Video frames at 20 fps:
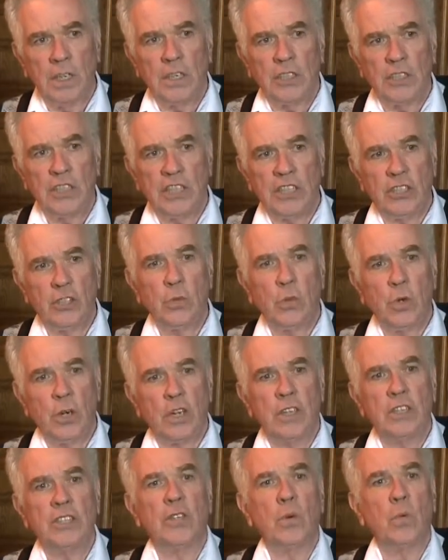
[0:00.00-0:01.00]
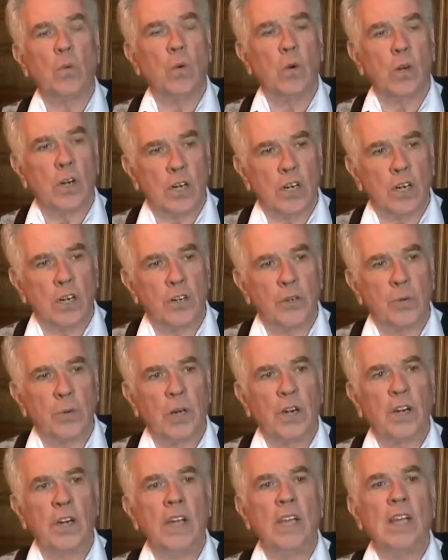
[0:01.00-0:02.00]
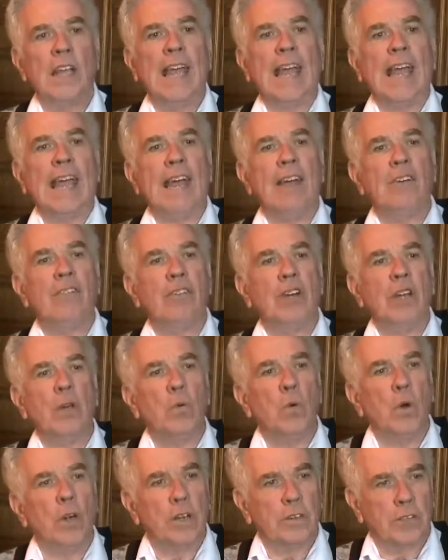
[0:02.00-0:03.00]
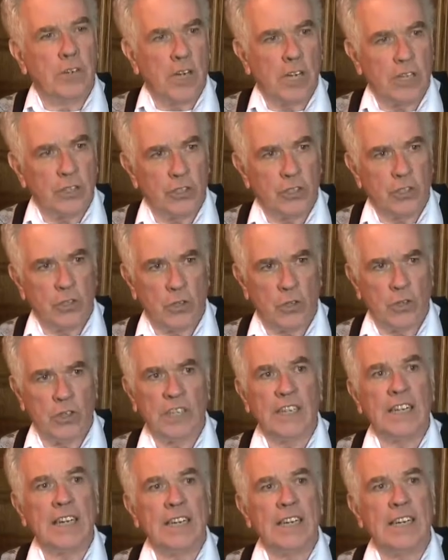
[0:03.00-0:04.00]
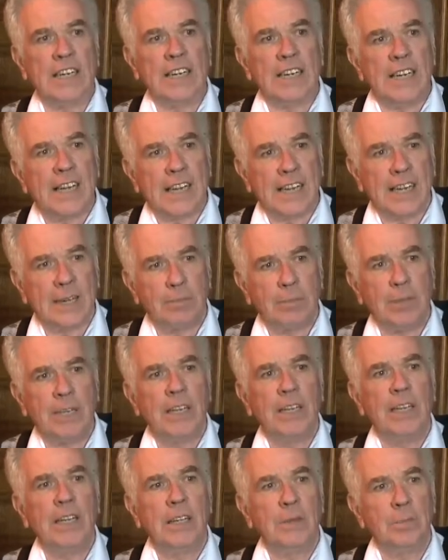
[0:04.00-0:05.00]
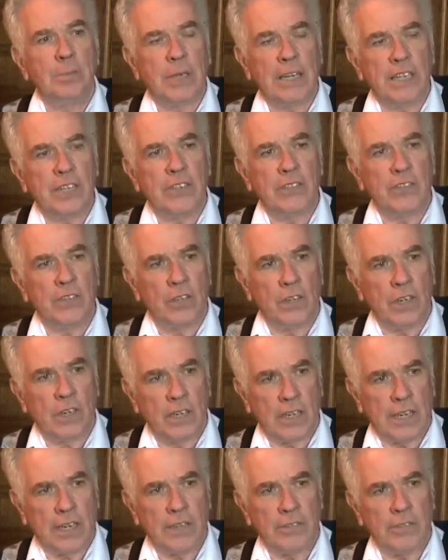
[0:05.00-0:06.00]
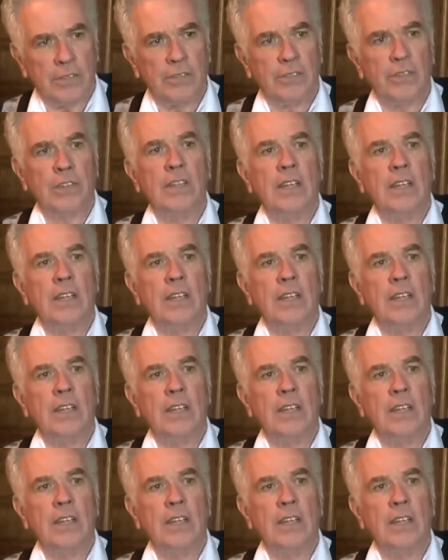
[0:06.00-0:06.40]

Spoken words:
Jesus' world is a world where every one of God's children can lead a happy, peaceful life.